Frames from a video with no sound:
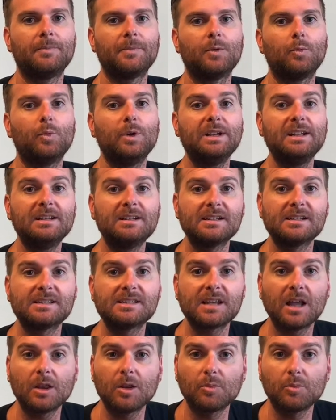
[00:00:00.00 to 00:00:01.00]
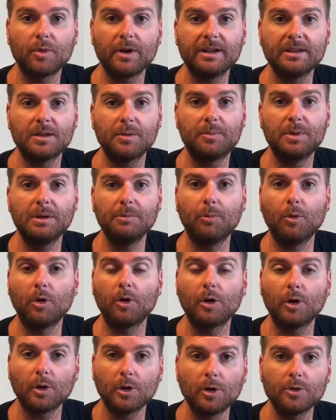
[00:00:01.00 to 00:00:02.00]
We need to celebrate the people
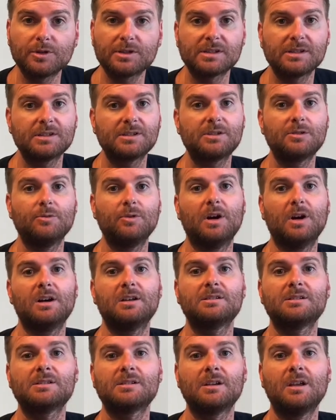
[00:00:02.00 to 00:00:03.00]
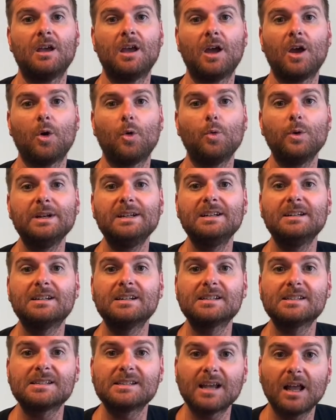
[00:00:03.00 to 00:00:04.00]
closest to us. We need to
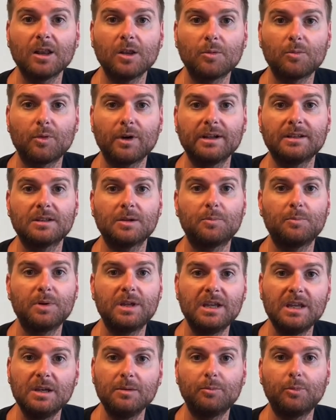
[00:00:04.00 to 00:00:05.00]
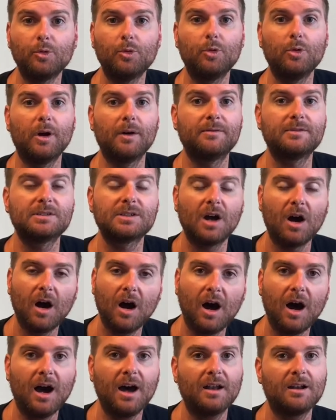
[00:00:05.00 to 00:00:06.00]
celebrate the people who have
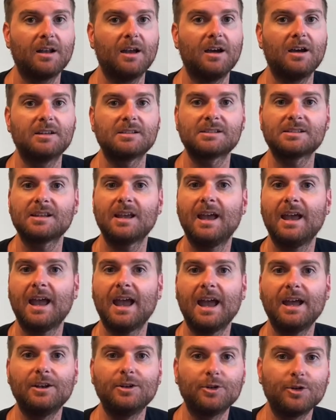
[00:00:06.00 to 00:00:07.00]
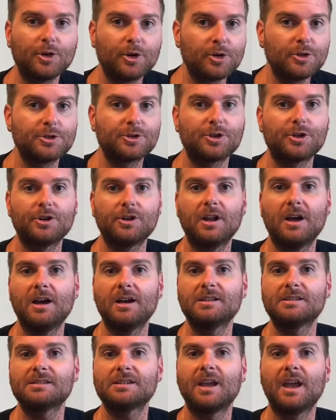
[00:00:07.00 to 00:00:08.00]
taught us and nurtured
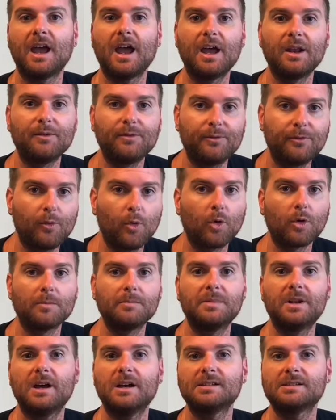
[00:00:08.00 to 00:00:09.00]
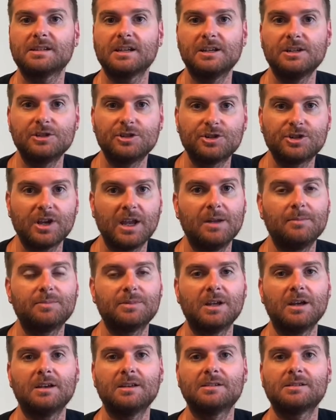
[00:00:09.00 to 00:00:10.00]
us and formed us and shaped
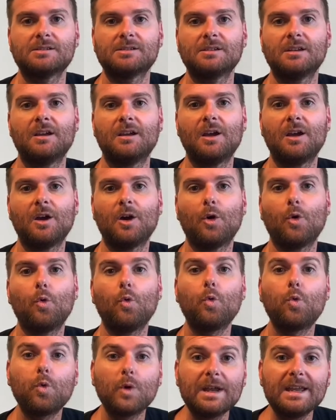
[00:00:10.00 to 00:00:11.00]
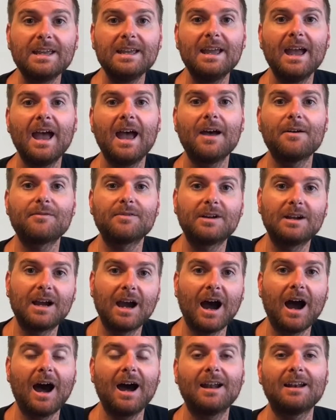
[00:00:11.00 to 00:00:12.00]
us. We have
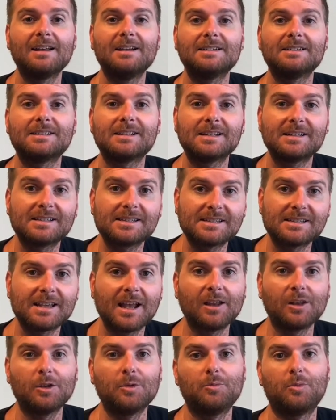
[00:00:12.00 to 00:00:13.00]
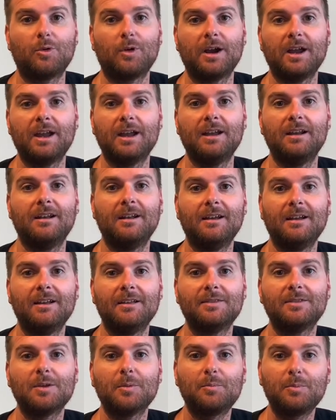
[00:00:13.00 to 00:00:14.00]
got to celebrate
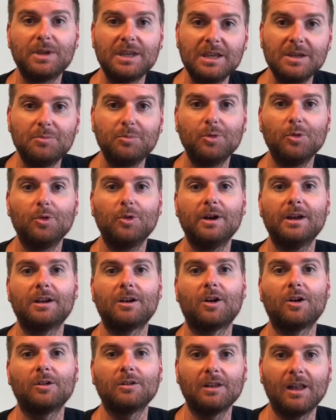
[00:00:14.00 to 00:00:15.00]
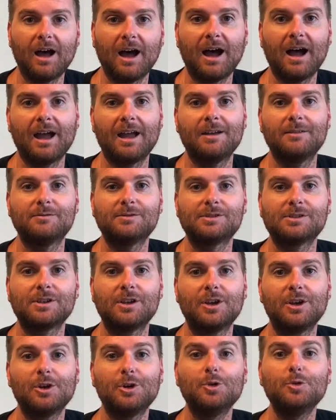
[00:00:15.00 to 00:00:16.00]
the people in our lives
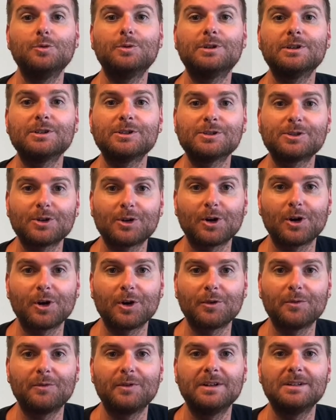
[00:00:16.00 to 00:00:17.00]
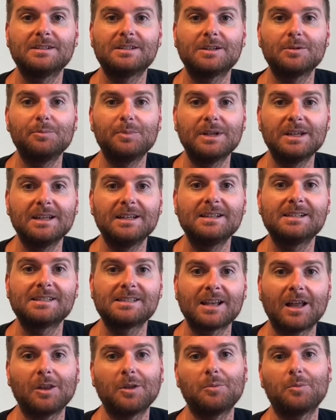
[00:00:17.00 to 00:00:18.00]
who deserve to be
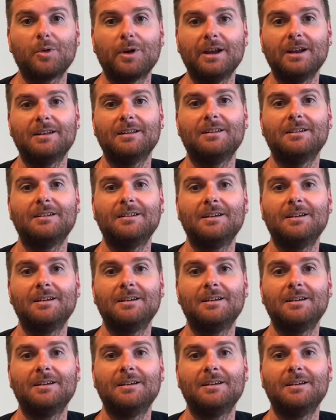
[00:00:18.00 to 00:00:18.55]
celebrated.